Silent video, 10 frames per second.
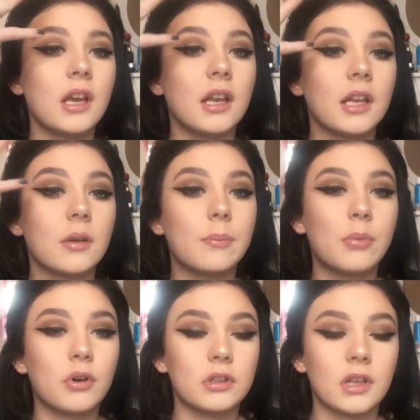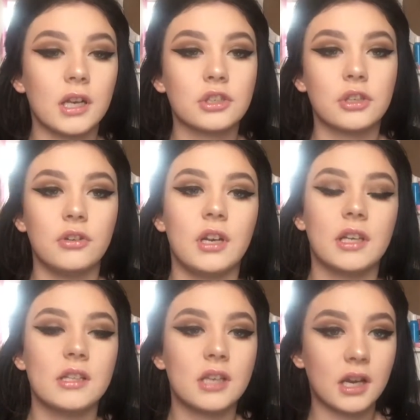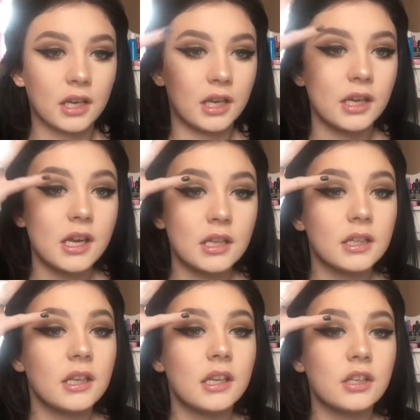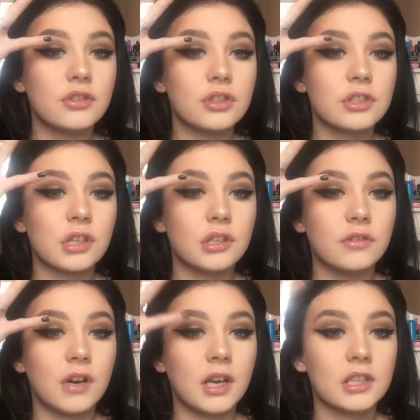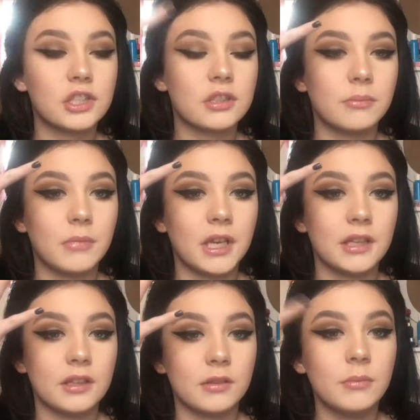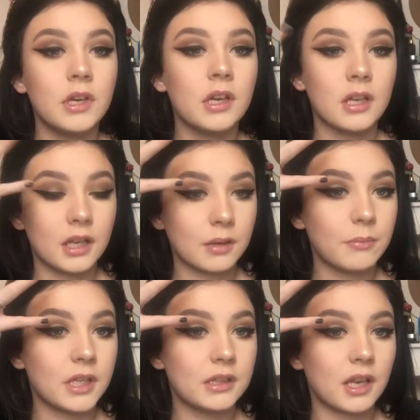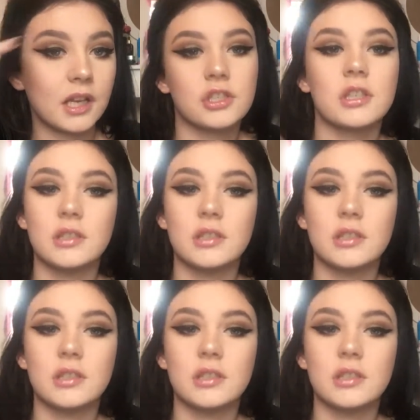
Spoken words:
Like put on the lash glue, let it get tacky, then let it just sit on your eyelashes and meet them, like meet the lashes.